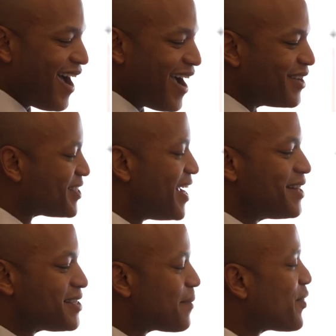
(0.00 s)
I understand
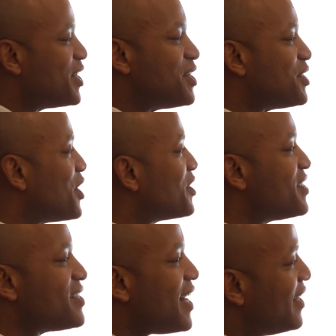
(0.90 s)
the separation of church
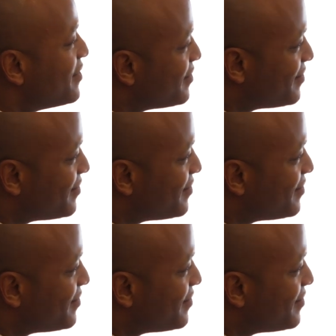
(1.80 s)
and state.